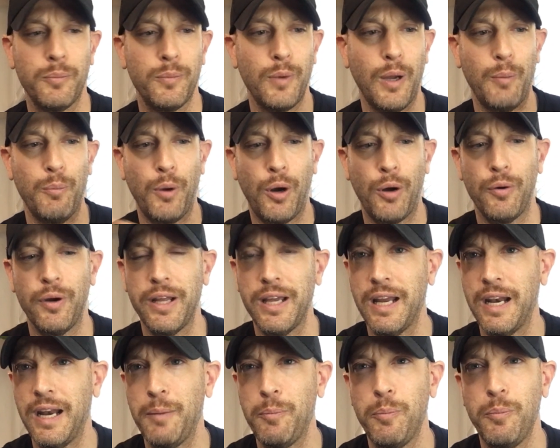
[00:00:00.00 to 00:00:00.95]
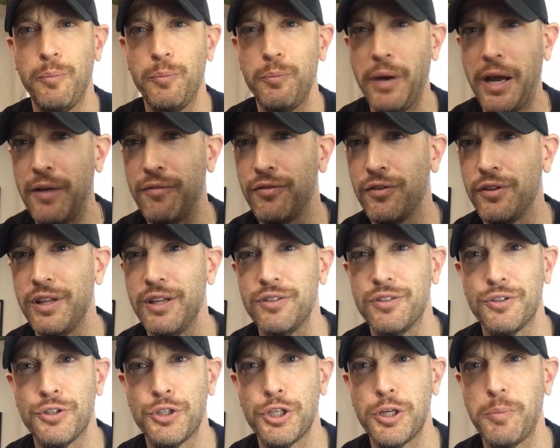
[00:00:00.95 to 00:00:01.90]
I'm already going to pay for these
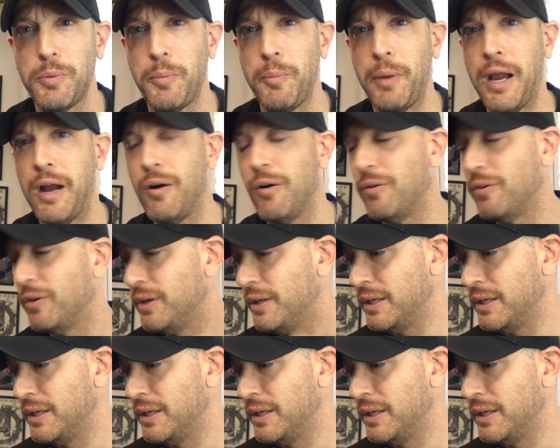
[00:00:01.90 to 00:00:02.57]
and ship them out.